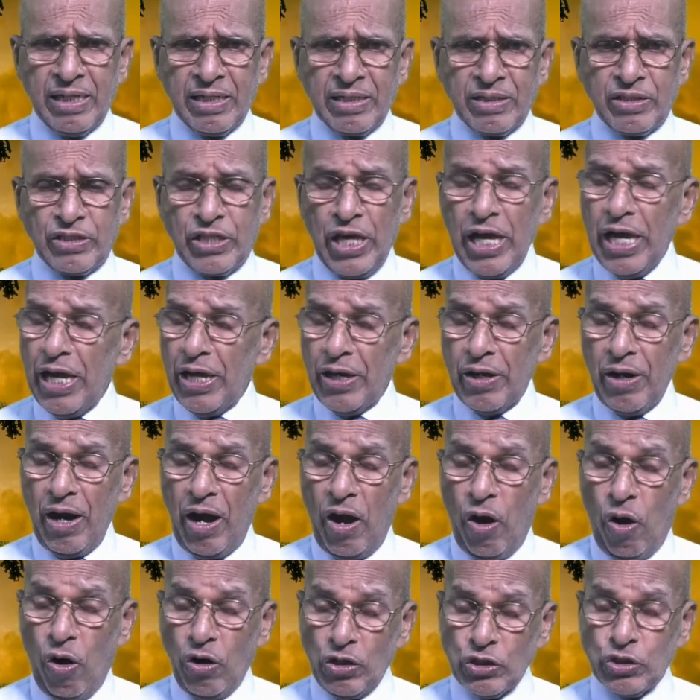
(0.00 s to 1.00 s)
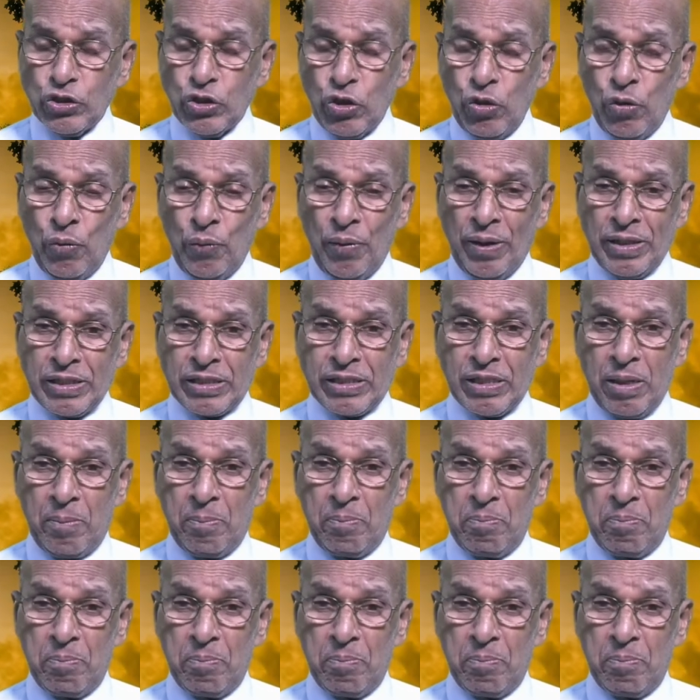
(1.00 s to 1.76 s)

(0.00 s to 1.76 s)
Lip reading: there also was a